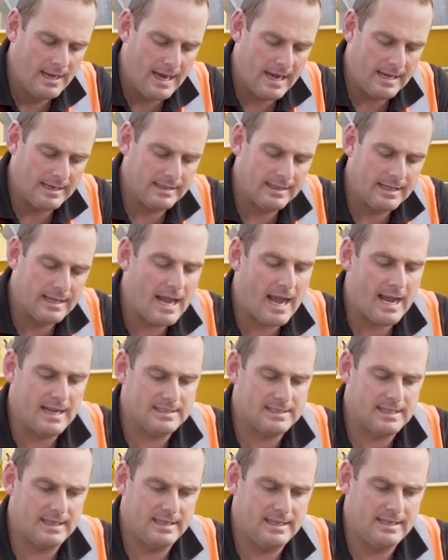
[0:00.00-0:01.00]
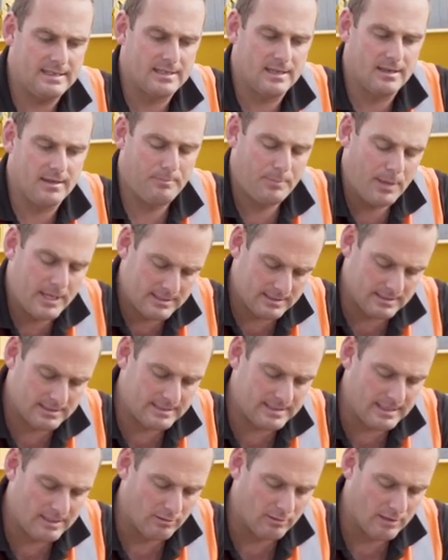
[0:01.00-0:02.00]
And in the case that there's a piece of
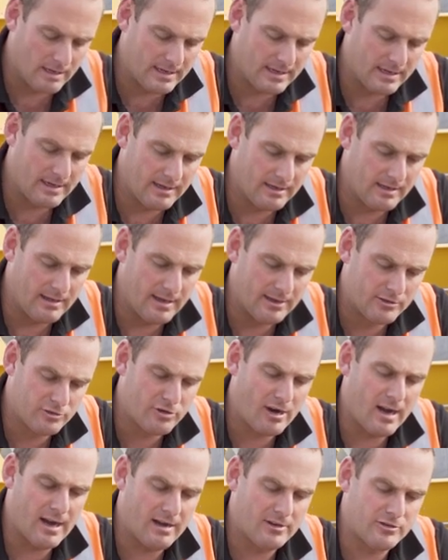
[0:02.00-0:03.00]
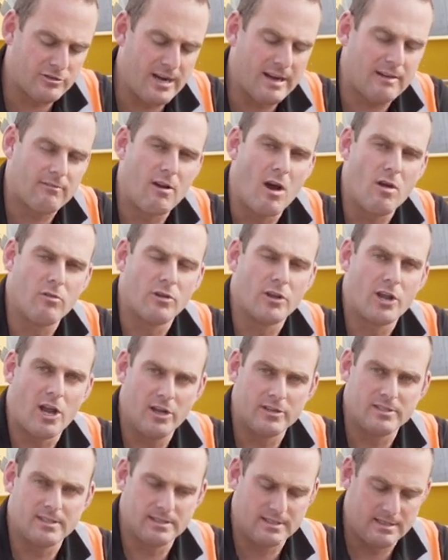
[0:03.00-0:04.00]
steel like a, a track roller
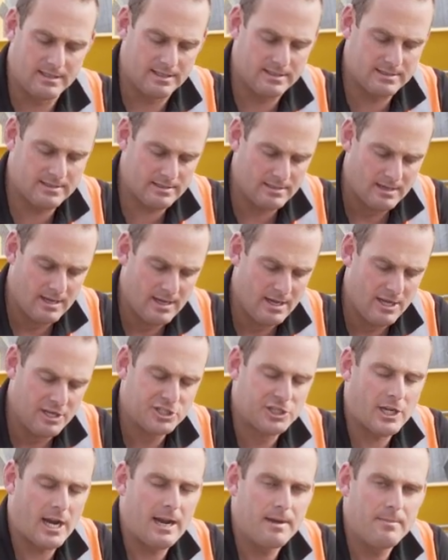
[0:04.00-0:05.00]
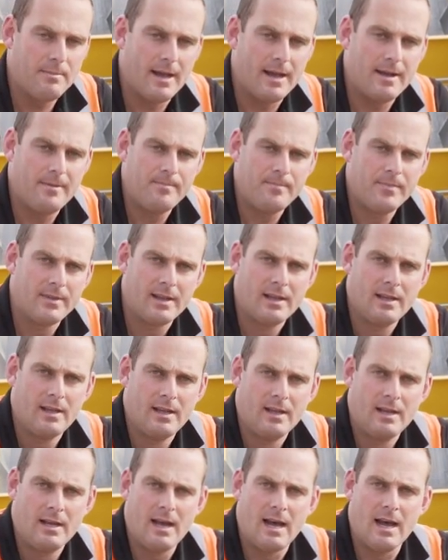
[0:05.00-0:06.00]
goes into this chamber,
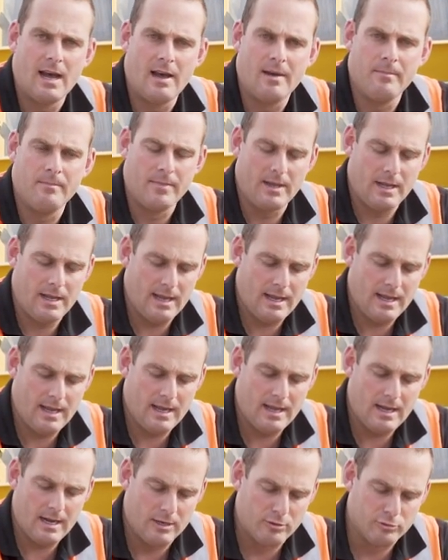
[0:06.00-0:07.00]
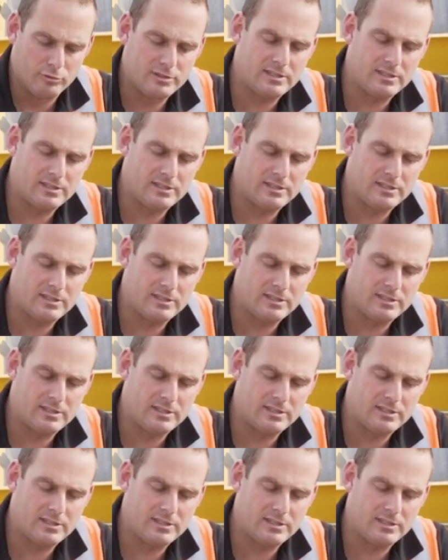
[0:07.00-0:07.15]
um, it'll